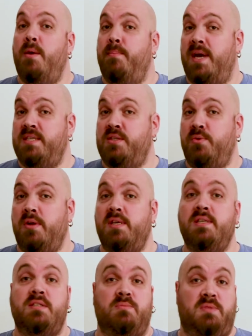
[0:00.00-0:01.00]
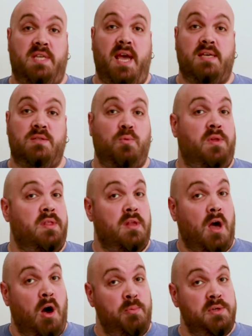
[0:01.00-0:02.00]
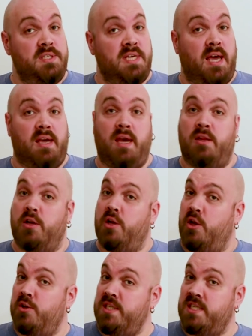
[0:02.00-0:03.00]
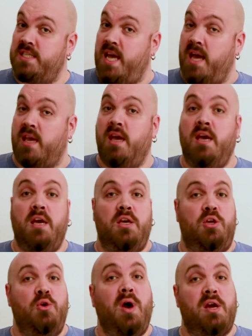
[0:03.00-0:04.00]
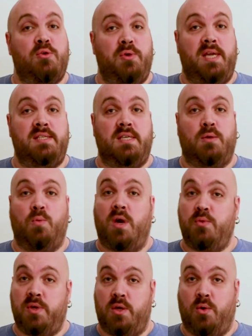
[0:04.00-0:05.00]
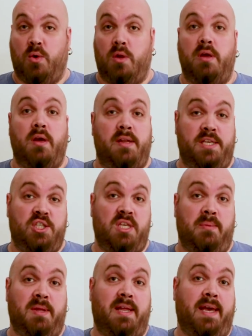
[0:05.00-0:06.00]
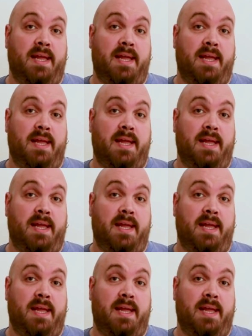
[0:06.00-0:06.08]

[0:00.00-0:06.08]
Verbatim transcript: By surrounding some text with an open tag and a closing tag, you are creating what we call an HTML